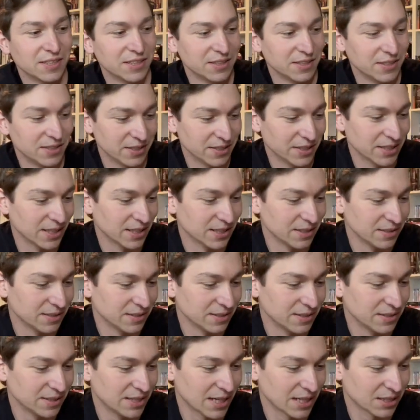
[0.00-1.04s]
You got
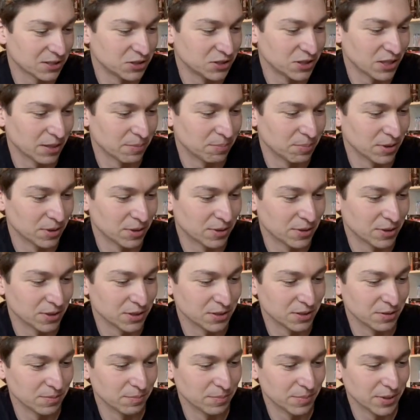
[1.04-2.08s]
Dax Shepard,
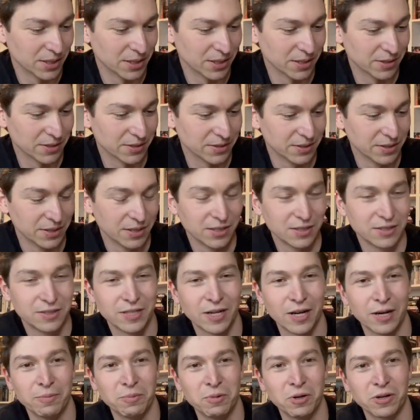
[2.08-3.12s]
Kristen Bell,
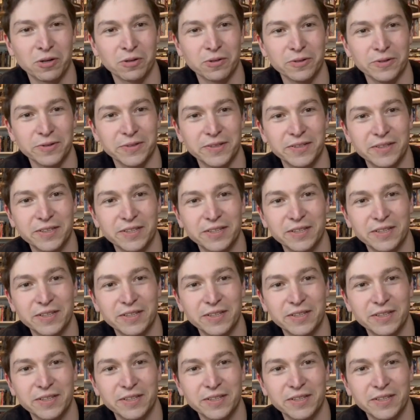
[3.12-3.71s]
Tom Arnold,